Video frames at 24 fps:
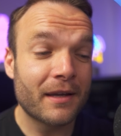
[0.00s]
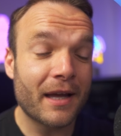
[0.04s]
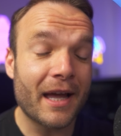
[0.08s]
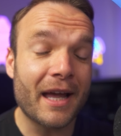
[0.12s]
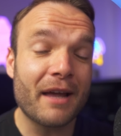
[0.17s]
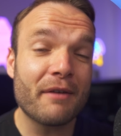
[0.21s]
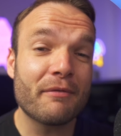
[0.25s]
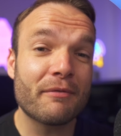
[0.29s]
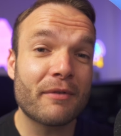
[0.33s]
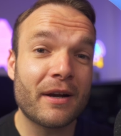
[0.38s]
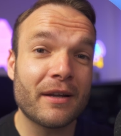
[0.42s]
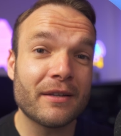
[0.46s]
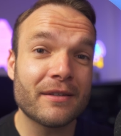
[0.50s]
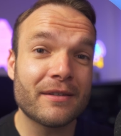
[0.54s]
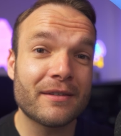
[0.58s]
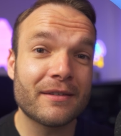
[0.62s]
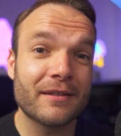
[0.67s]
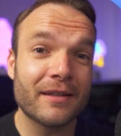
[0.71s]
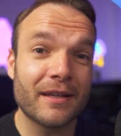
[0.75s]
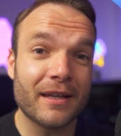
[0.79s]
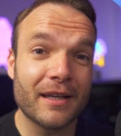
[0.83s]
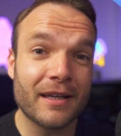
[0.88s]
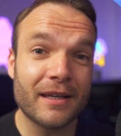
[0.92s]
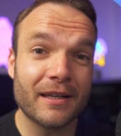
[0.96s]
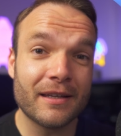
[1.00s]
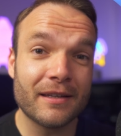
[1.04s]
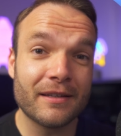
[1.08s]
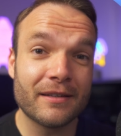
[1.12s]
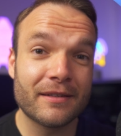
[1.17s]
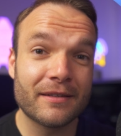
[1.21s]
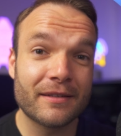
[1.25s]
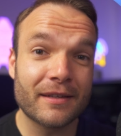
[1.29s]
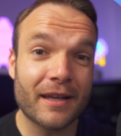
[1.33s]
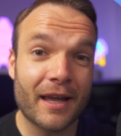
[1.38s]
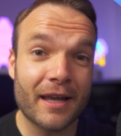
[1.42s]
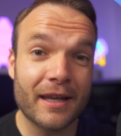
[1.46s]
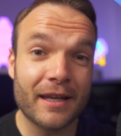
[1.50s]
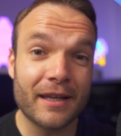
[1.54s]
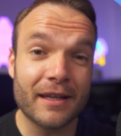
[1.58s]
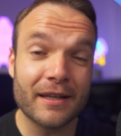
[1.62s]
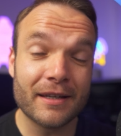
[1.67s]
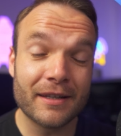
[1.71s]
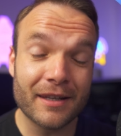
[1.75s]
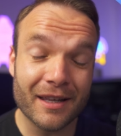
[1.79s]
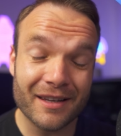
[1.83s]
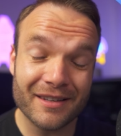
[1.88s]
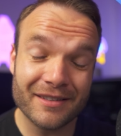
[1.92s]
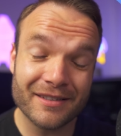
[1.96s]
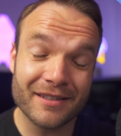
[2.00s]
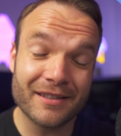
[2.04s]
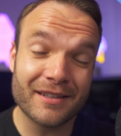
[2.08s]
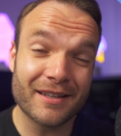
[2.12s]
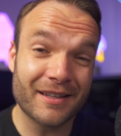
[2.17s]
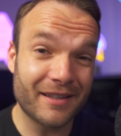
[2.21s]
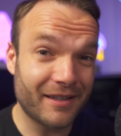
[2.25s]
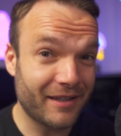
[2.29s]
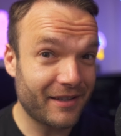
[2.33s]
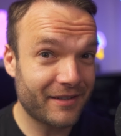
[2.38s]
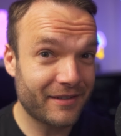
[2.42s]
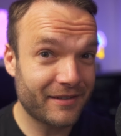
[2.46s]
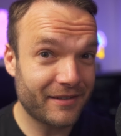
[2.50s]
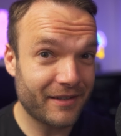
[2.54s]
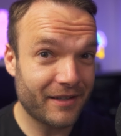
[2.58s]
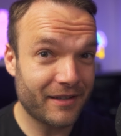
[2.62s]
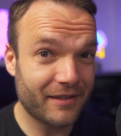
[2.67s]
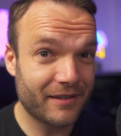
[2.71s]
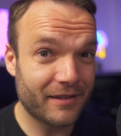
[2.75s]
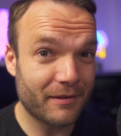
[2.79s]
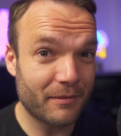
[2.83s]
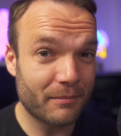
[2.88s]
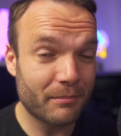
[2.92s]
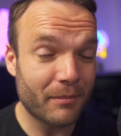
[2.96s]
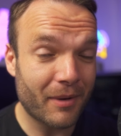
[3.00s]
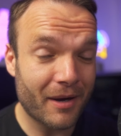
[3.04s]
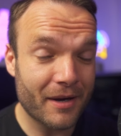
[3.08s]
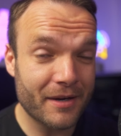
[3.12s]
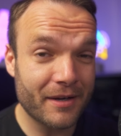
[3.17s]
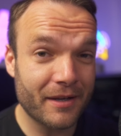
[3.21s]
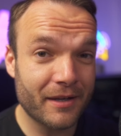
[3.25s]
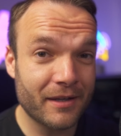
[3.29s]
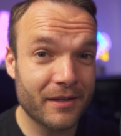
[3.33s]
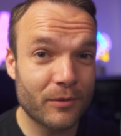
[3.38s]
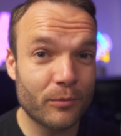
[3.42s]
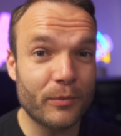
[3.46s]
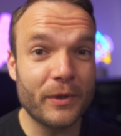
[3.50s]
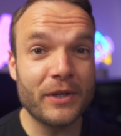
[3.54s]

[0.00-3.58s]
Evraz is a London listed miner,